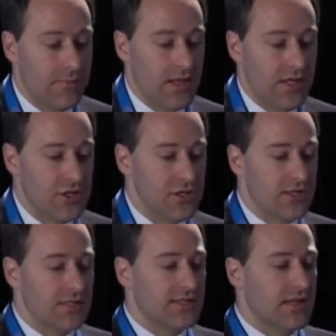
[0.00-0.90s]

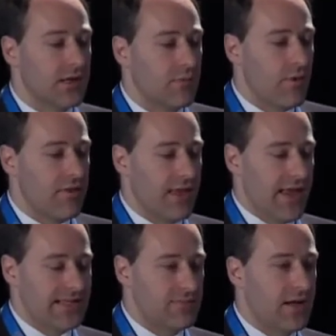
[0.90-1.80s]
initial study with the
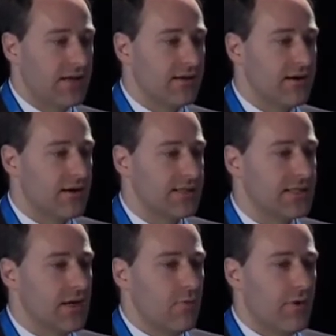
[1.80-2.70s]
explanted
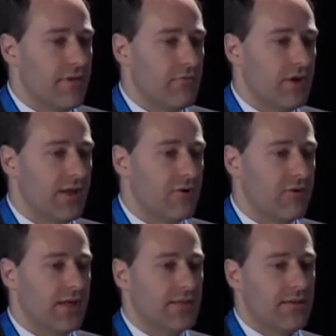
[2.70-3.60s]
hearts, where they really
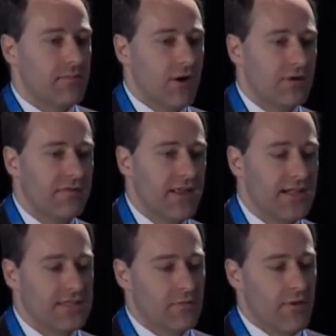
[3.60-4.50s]
correlated the amount of
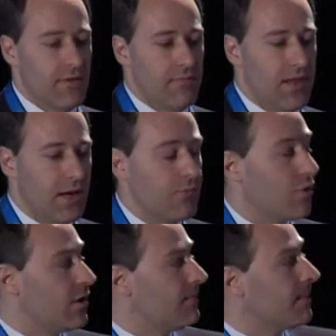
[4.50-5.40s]
calcium with the plaque
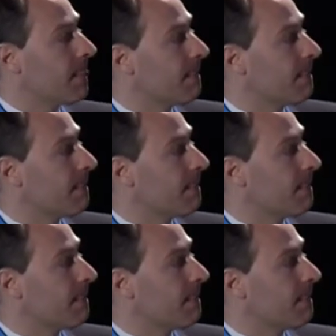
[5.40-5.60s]
burden.